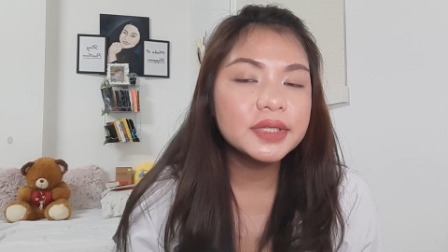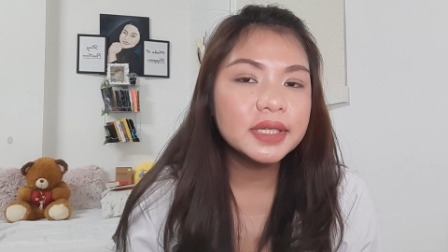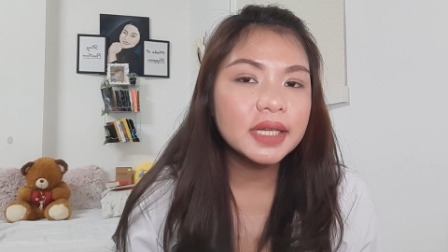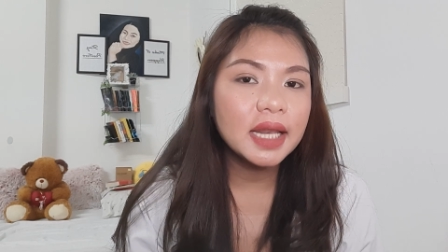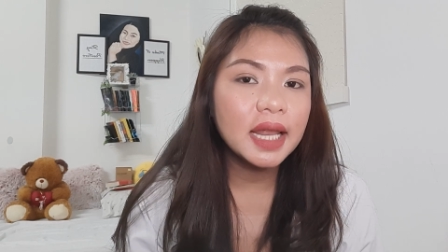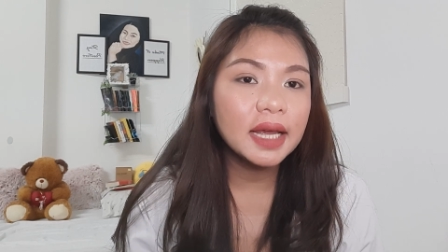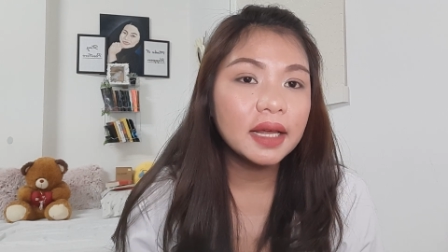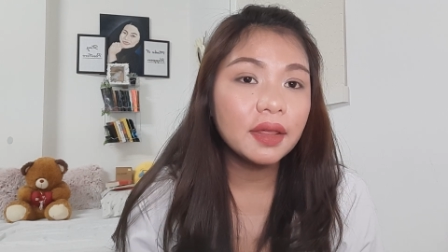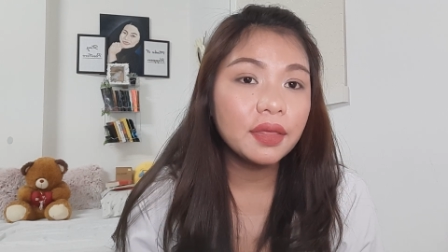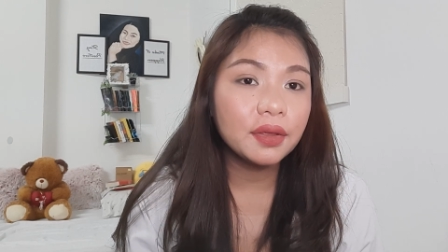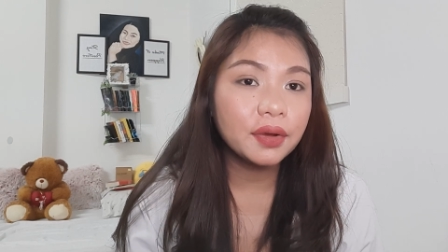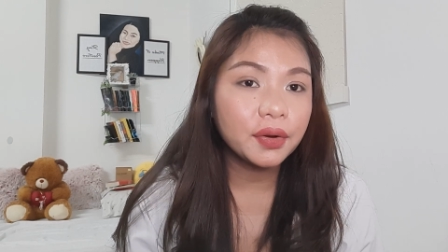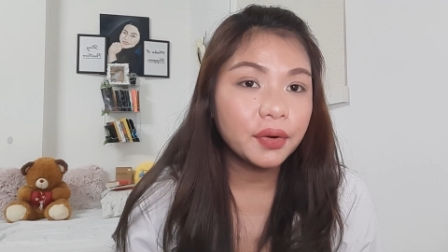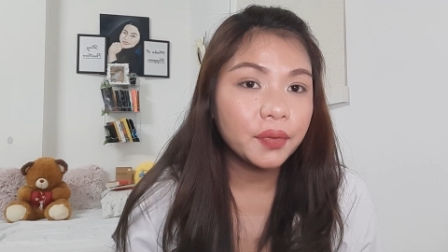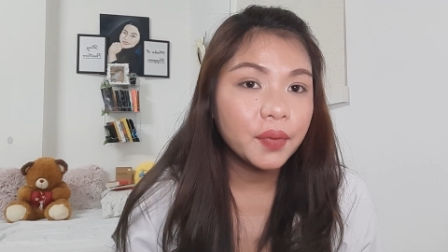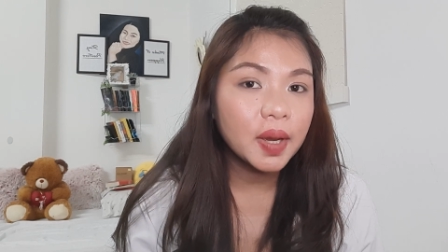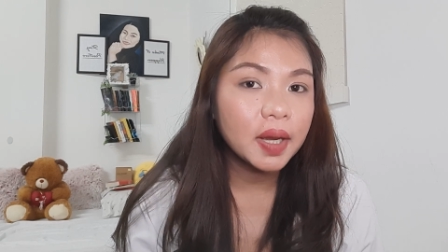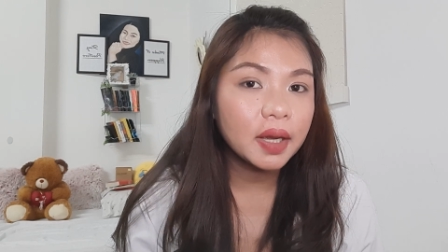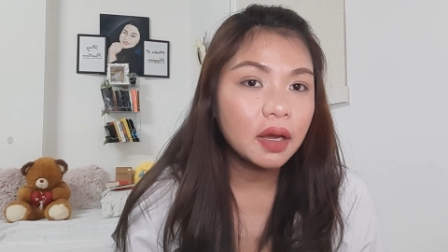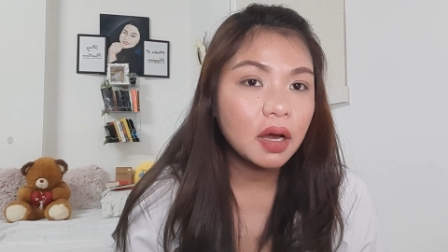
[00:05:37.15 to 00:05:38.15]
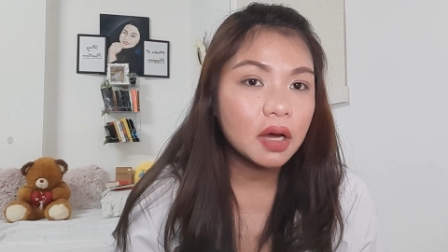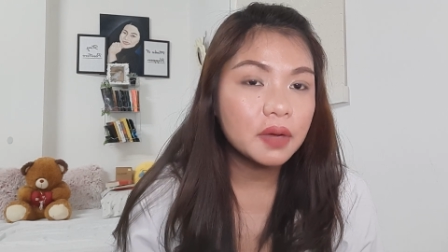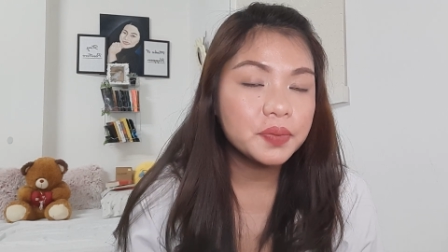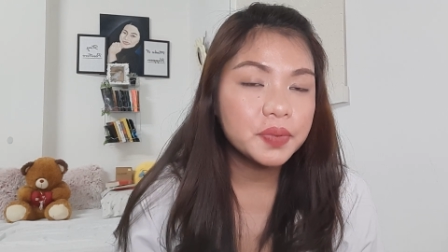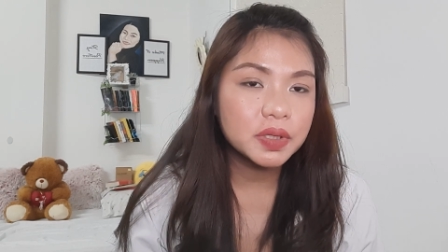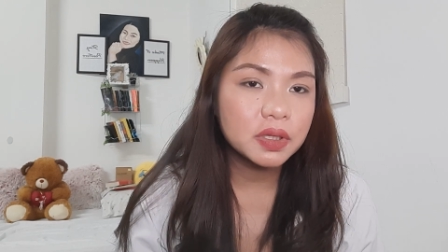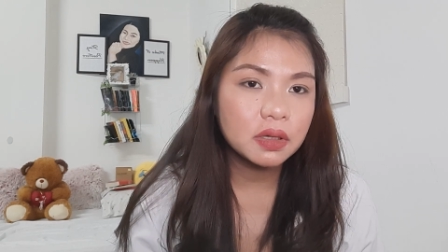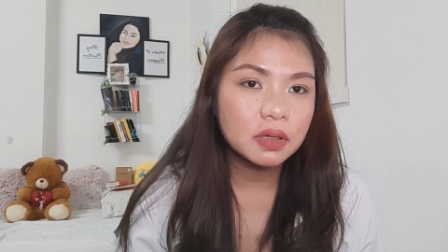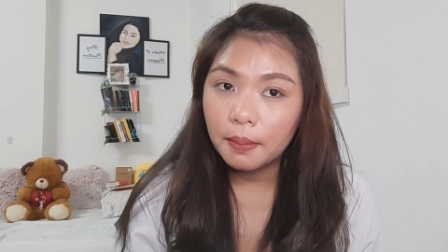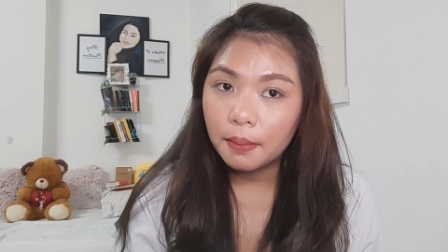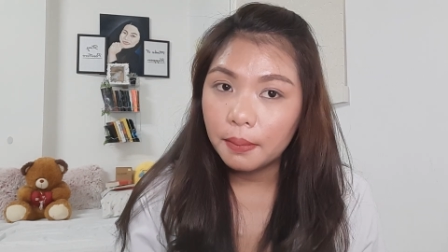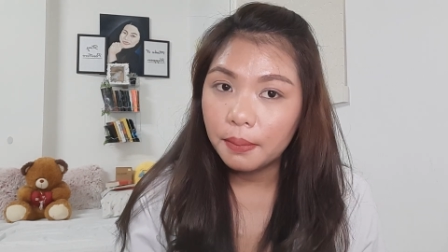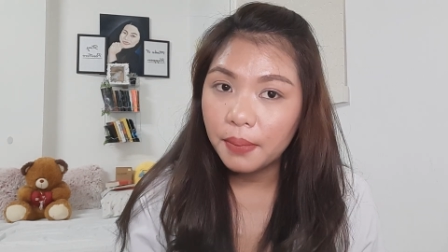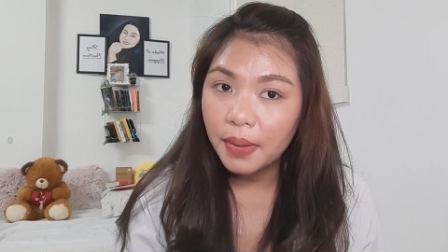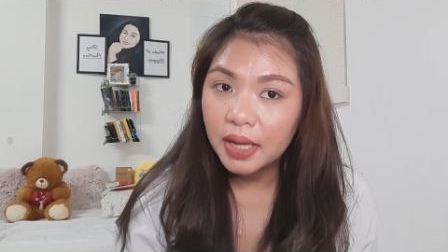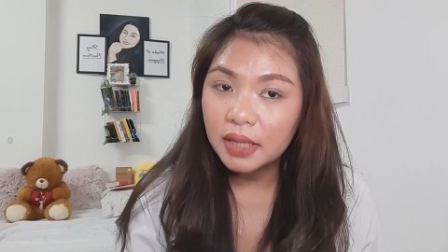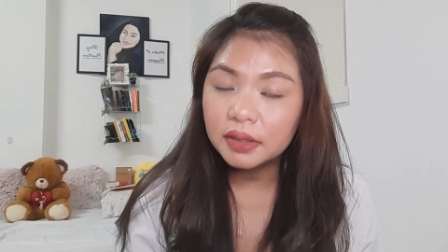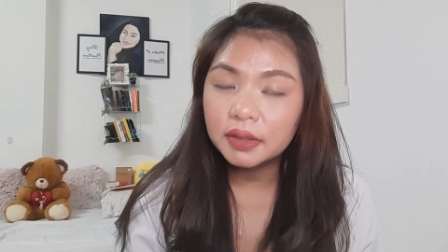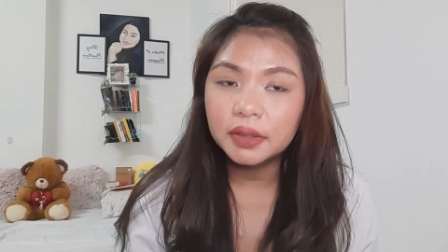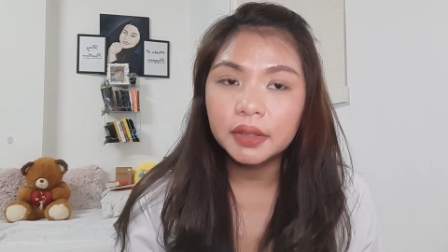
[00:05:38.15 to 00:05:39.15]
to select the correct option,
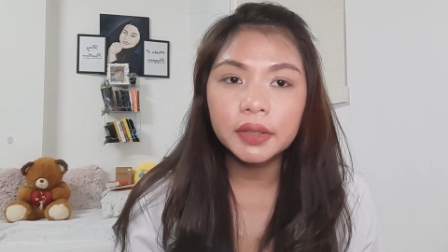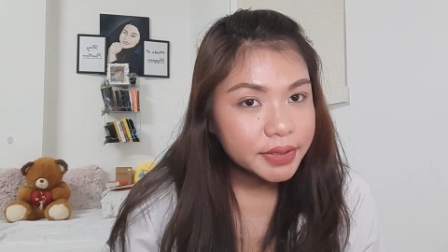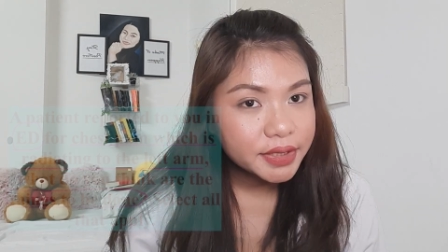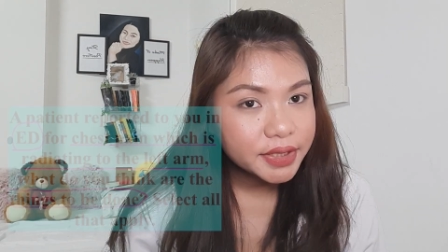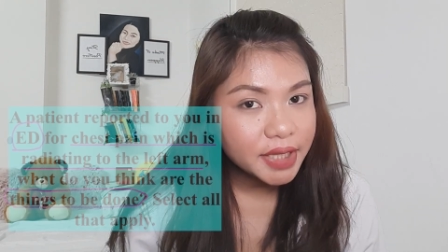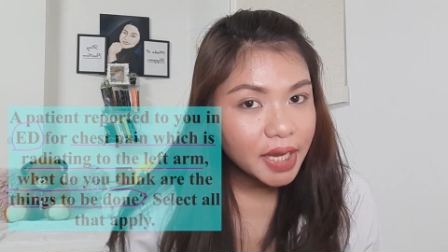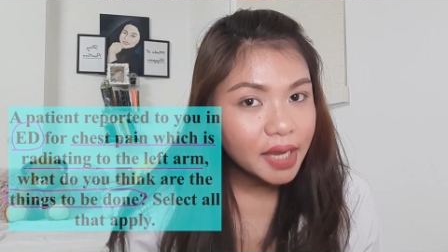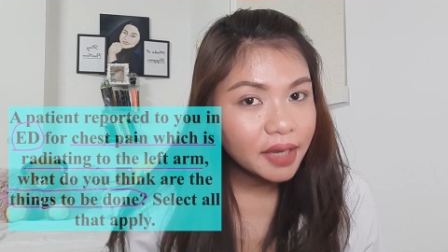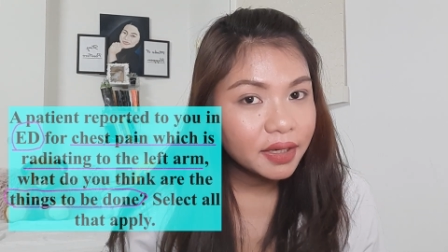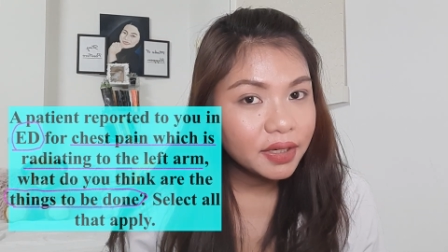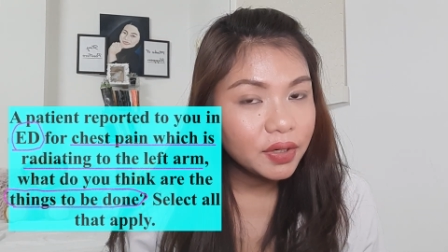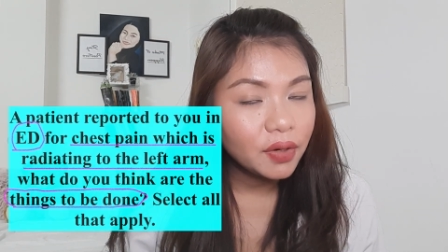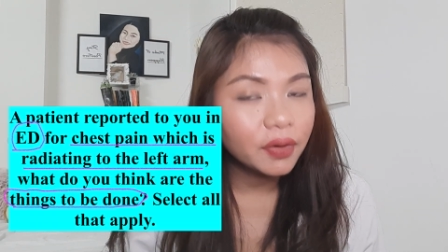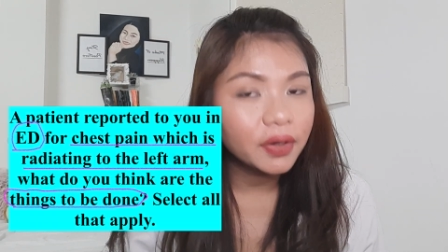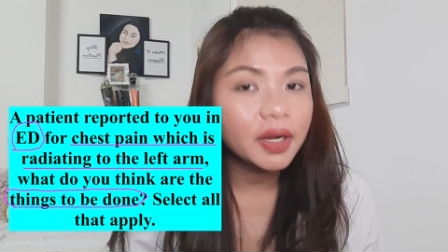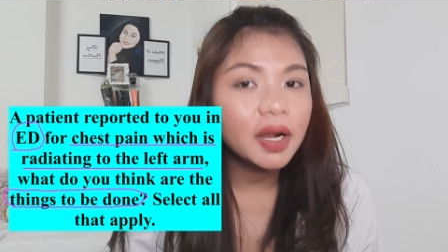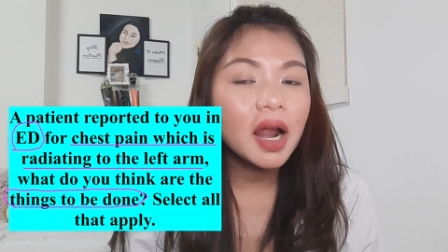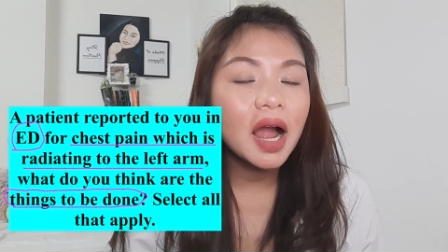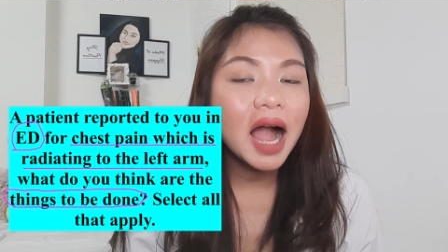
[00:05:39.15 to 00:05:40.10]
better check your